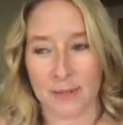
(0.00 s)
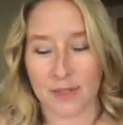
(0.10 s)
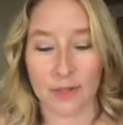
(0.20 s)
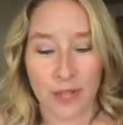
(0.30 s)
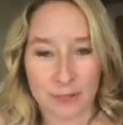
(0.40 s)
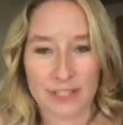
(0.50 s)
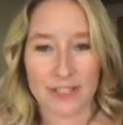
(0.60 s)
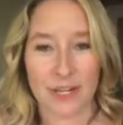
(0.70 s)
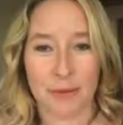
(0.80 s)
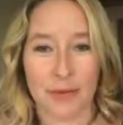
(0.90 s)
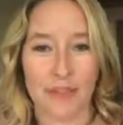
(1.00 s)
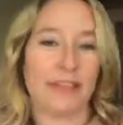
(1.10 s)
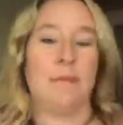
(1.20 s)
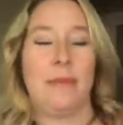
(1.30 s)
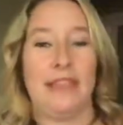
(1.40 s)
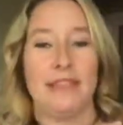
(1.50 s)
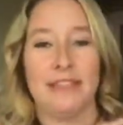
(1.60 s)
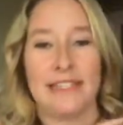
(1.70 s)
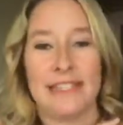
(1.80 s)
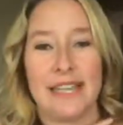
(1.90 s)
So let me just talk about like the main thing that